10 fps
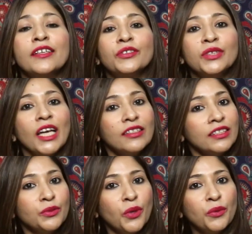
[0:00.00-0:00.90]
So yeah,
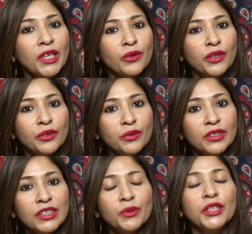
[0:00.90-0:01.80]
this is what we are going to do
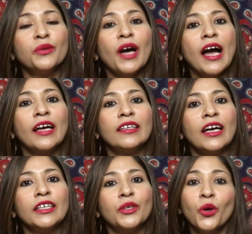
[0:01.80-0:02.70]
in this video and
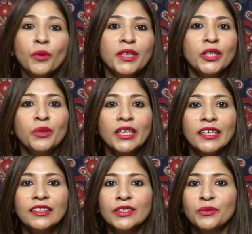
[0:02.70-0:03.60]
I hope that you will
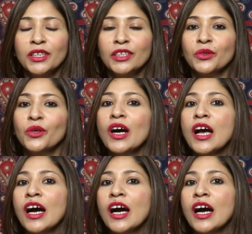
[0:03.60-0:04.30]
like this video.